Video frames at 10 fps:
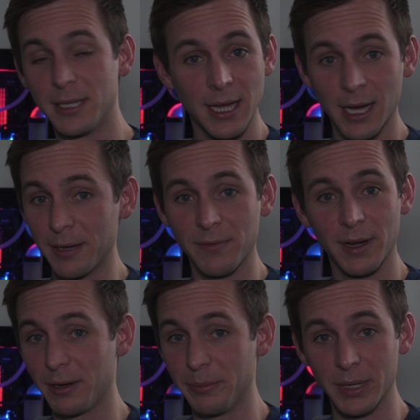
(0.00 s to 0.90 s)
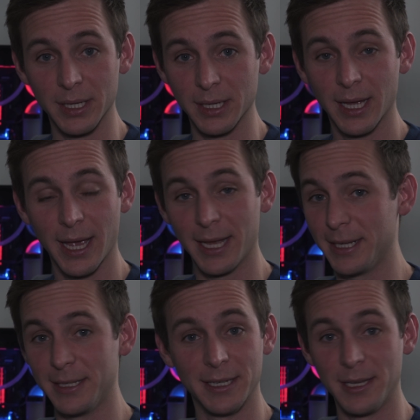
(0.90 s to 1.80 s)
not very big and
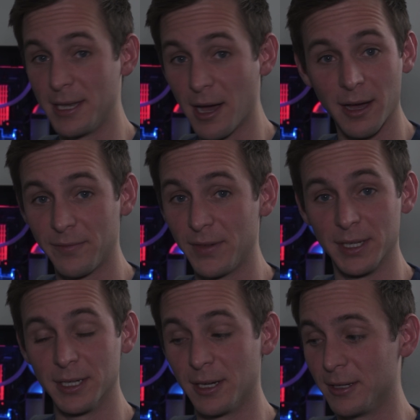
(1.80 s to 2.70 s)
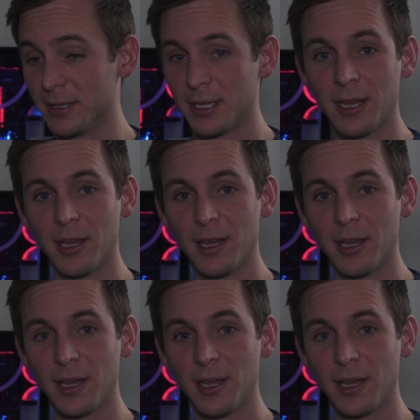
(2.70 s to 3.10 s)
it did not fit at all.